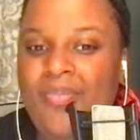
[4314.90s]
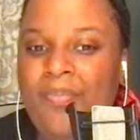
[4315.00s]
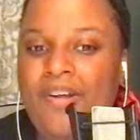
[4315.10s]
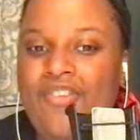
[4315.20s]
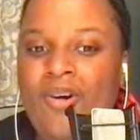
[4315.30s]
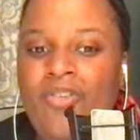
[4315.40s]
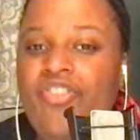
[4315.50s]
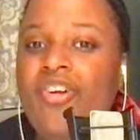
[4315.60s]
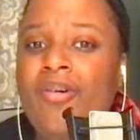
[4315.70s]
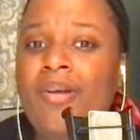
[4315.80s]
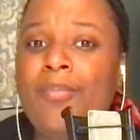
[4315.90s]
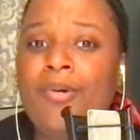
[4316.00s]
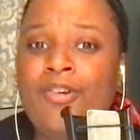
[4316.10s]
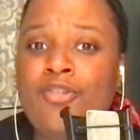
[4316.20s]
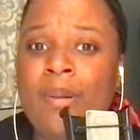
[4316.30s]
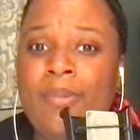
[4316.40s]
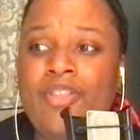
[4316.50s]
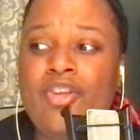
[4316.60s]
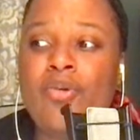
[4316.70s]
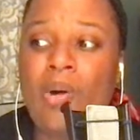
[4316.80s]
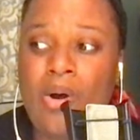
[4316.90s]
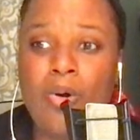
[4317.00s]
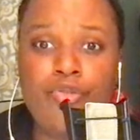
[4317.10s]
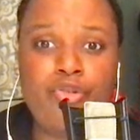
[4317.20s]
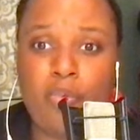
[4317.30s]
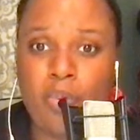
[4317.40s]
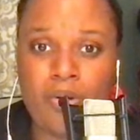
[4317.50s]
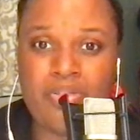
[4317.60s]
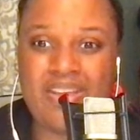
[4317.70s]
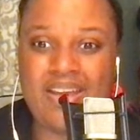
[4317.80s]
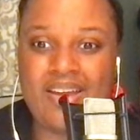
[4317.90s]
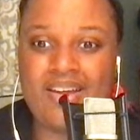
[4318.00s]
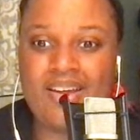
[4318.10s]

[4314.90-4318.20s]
But it's also important to remember that you are also worthy